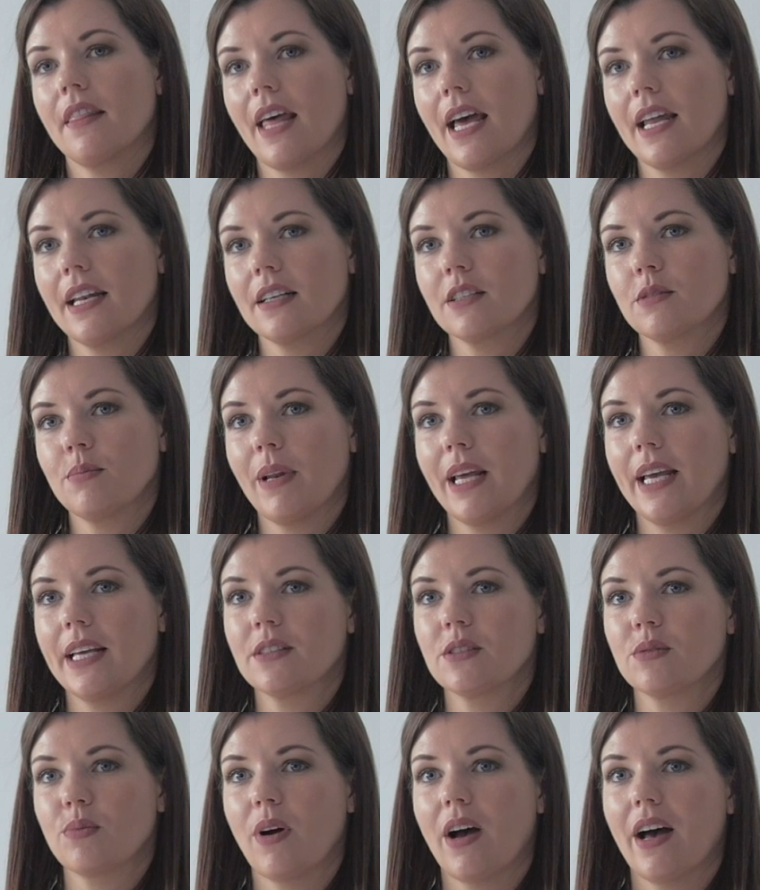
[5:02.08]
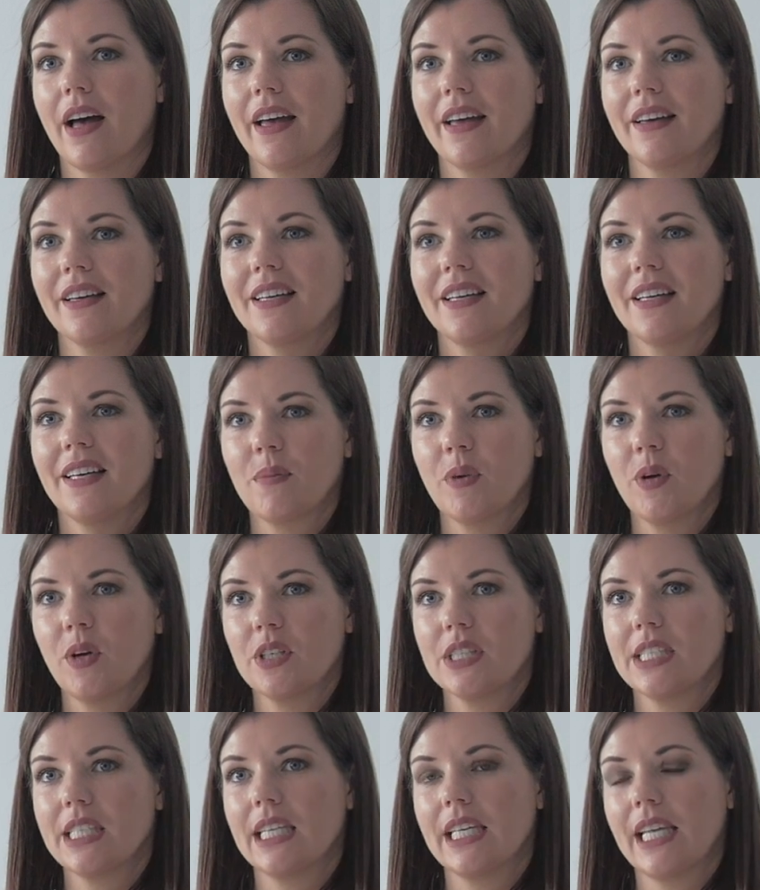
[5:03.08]
that explains why her
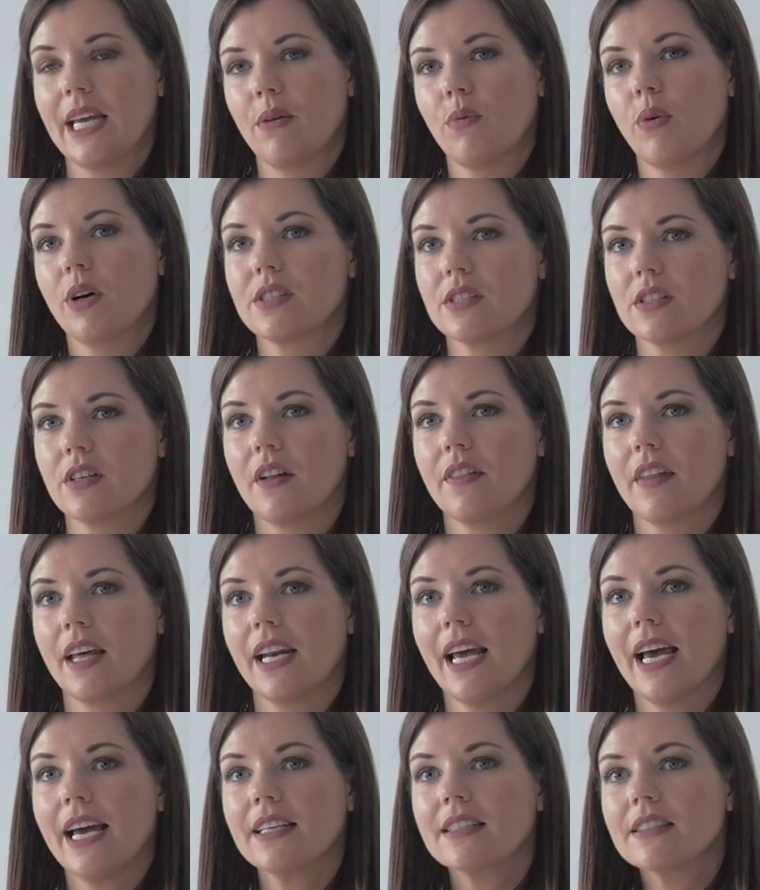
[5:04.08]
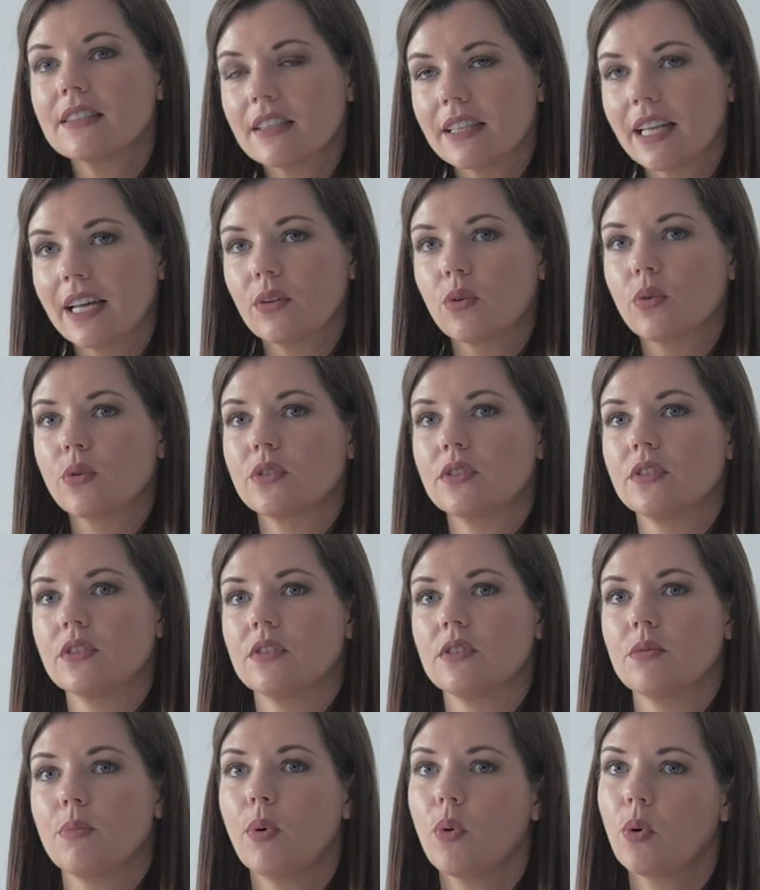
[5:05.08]
DNA wasn't on that axe, and that also
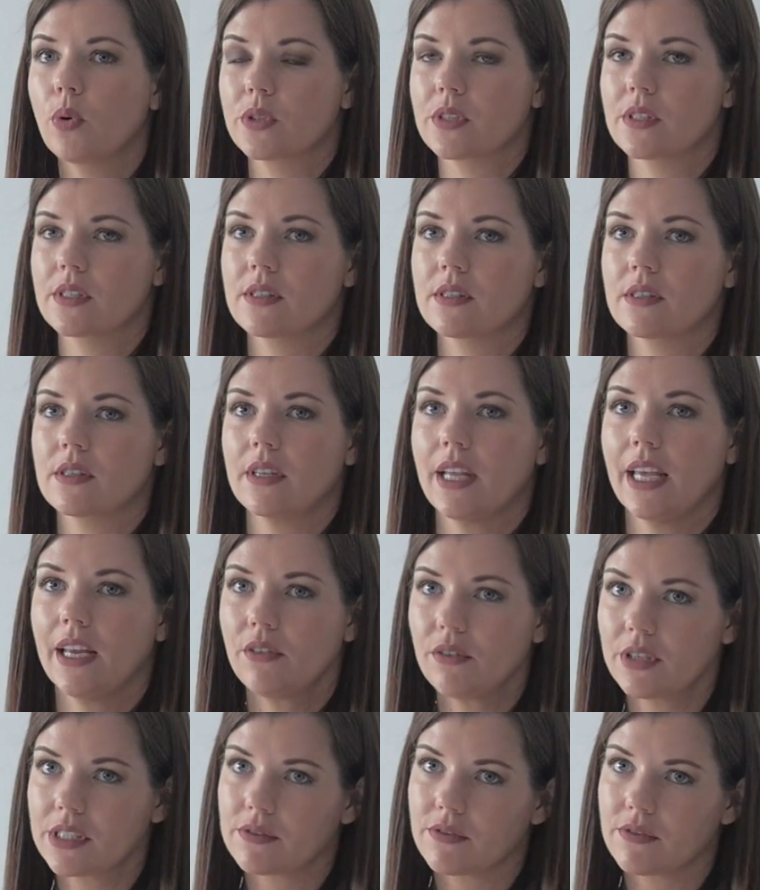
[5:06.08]
supports Henri's